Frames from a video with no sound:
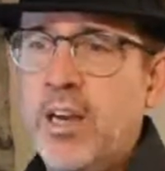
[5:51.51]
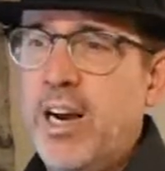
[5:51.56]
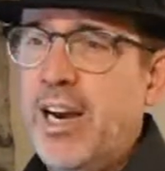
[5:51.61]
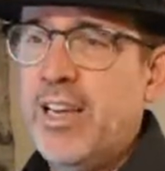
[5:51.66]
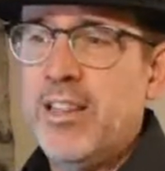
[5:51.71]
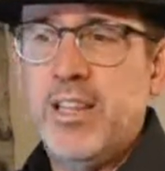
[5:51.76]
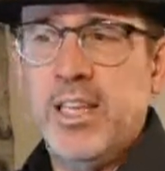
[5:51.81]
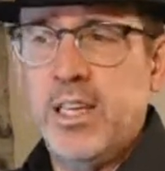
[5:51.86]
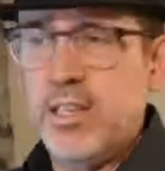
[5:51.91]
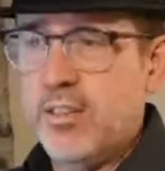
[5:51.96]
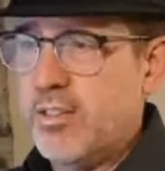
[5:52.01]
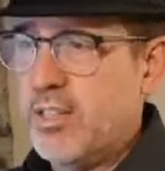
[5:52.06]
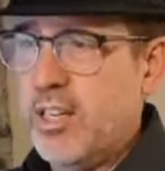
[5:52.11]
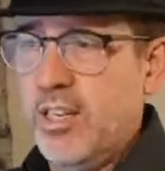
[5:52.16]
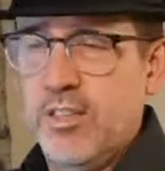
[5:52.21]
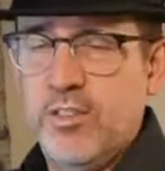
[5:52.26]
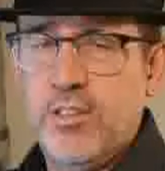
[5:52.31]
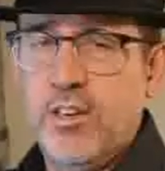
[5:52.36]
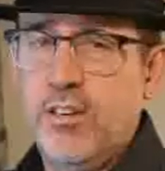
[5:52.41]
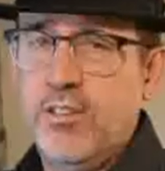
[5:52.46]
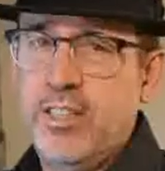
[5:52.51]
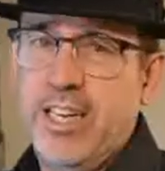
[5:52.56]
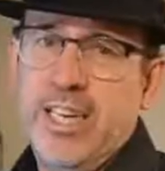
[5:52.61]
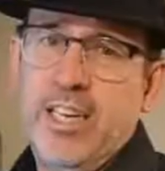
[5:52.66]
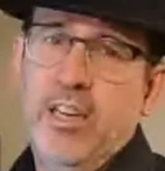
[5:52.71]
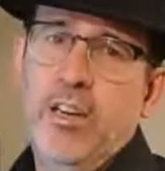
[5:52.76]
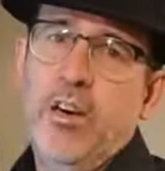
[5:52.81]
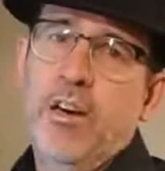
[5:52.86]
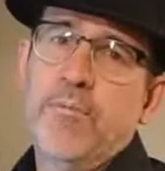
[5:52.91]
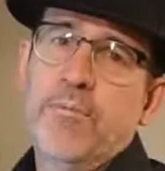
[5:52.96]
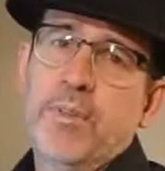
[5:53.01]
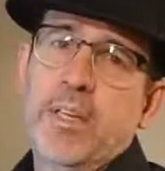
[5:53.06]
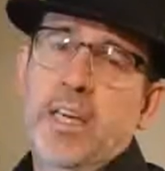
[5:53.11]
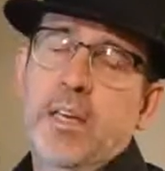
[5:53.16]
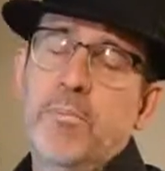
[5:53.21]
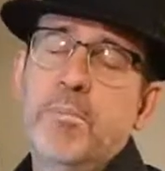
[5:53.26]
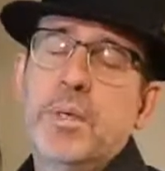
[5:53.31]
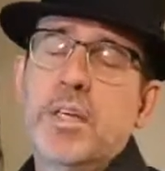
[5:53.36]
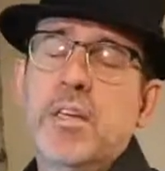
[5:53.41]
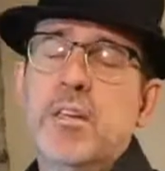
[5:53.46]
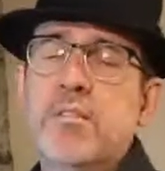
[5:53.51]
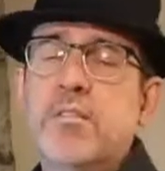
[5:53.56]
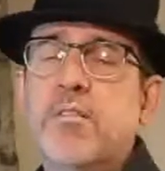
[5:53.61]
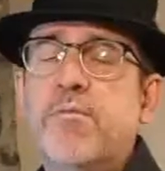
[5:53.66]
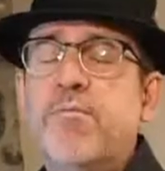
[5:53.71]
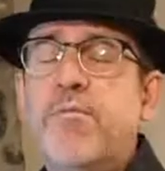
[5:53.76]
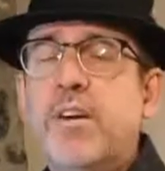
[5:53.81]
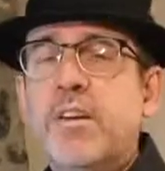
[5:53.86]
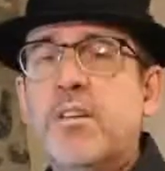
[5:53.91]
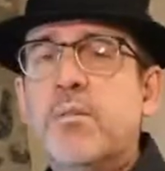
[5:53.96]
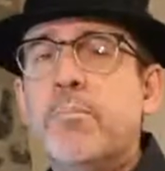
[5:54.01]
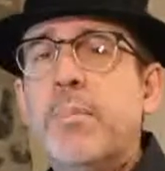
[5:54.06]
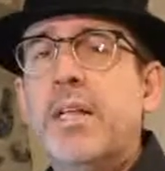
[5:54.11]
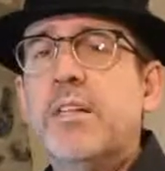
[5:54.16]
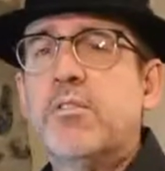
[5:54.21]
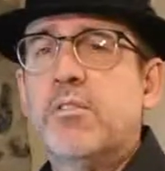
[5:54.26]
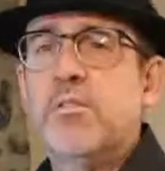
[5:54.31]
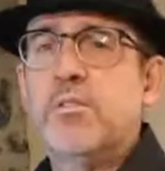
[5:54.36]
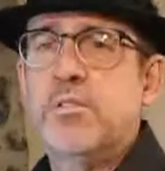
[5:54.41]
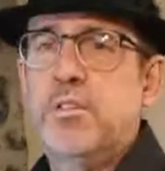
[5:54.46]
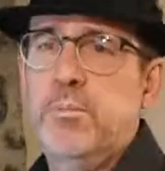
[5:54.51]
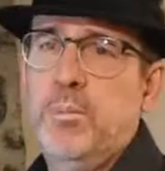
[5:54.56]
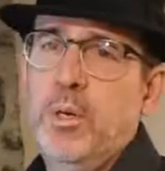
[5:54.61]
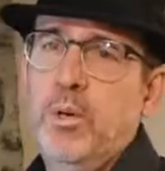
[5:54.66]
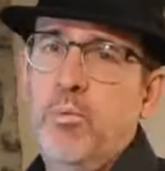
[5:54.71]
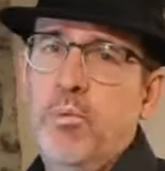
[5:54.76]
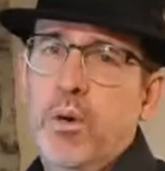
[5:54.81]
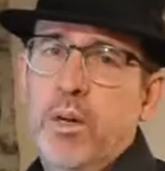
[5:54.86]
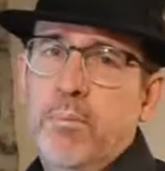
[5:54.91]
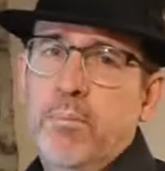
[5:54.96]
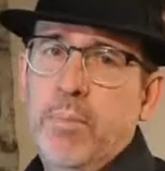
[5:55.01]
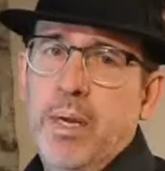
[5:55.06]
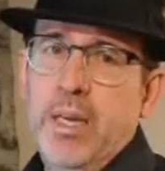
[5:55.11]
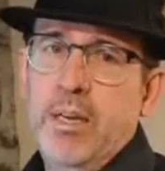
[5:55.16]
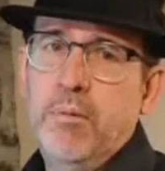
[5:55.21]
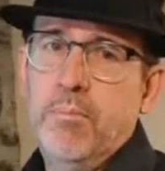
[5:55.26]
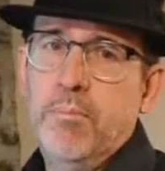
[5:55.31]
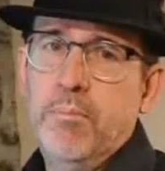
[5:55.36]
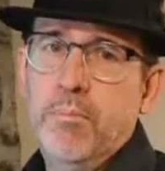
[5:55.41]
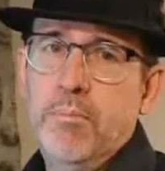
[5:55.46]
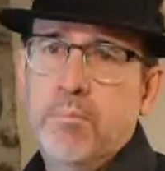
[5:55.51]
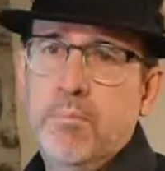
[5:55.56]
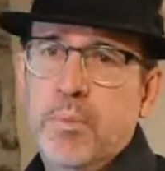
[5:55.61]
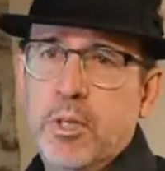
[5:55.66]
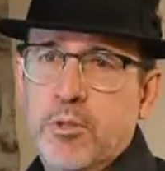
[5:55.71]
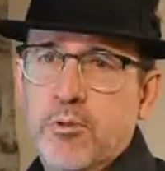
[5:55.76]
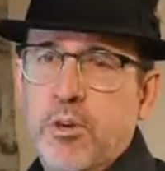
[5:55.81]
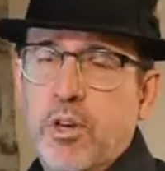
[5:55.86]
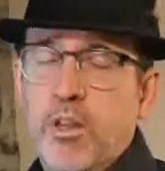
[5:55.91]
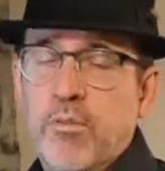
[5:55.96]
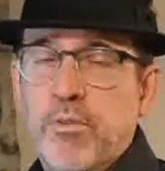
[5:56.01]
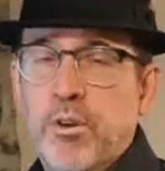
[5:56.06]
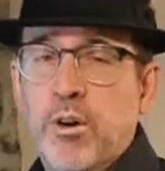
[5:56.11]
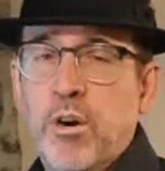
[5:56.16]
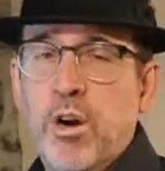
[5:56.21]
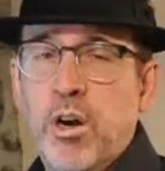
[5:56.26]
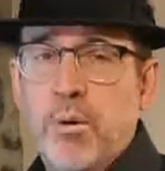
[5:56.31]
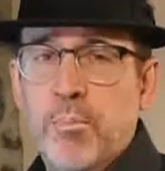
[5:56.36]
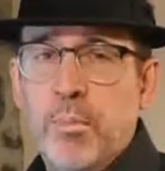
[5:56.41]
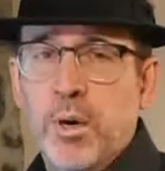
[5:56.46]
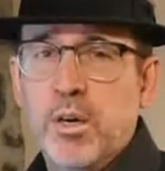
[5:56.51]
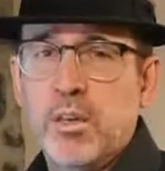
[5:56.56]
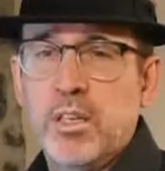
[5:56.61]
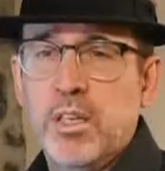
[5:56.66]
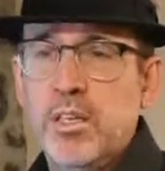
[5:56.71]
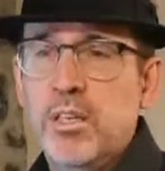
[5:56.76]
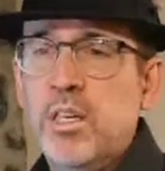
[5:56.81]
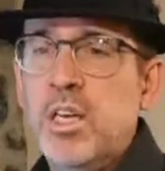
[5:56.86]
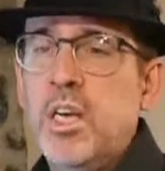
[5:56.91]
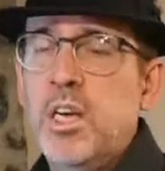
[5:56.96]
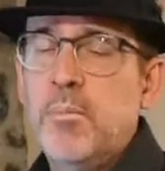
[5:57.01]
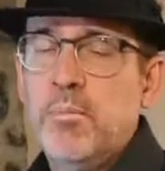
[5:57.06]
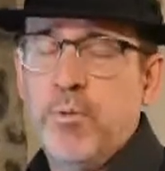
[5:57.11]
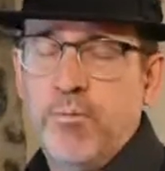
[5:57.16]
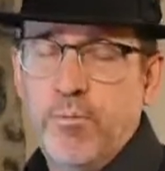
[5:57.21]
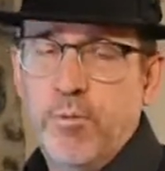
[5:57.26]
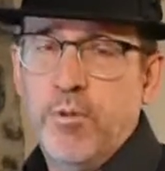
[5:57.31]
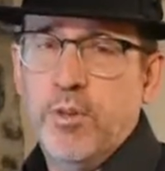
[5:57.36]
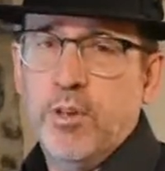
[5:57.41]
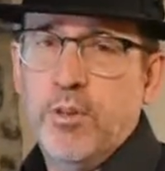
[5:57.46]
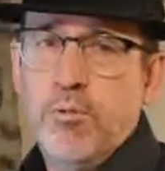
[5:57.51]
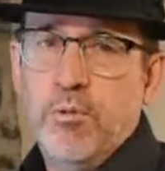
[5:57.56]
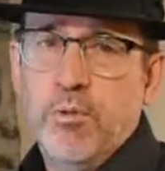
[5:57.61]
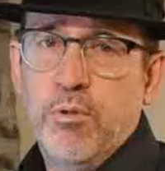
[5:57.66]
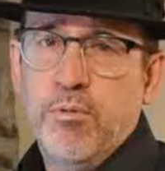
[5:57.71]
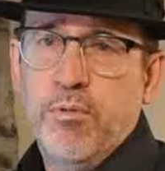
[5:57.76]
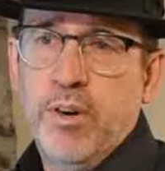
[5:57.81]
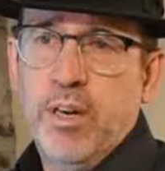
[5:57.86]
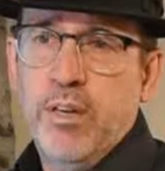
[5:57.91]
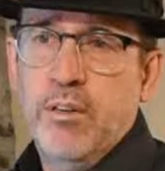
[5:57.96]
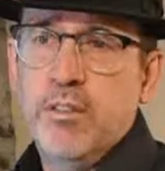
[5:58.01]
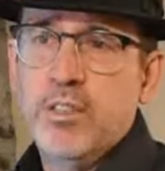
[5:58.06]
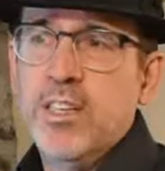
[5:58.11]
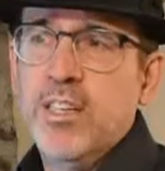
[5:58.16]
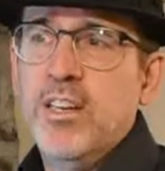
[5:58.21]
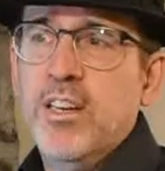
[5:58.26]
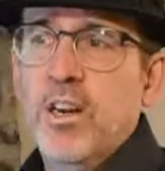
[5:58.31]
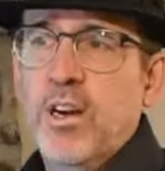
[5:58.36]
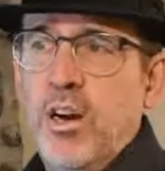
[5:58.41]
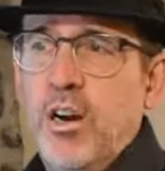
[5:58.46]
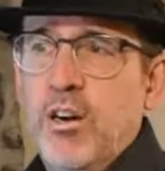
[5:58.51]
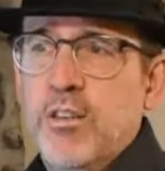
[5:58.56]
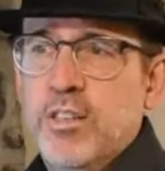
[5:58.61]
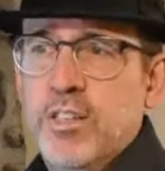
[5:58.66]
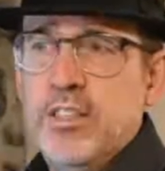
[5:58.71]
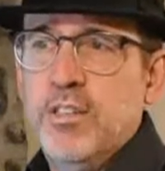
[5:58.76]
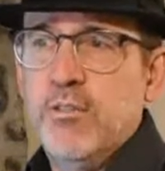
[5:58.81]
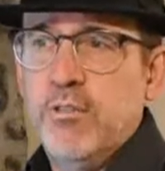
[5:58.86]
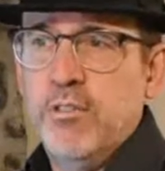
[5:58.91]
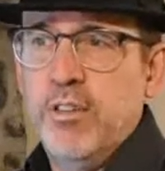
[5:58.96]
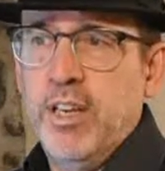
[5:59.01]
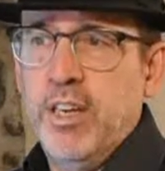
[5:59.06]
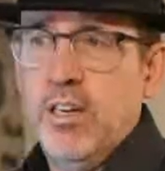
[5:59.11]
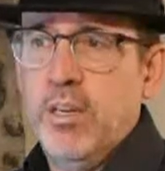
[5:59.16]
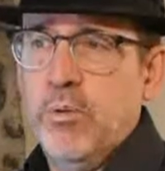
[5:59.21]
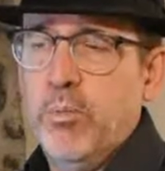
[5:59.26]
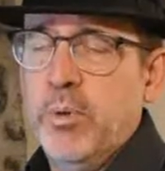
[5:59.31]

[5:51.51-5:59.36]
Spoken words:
I think it's going to start taking off again, because the fundamentals about what made Montreal a very hot market before the coronavirus are still there.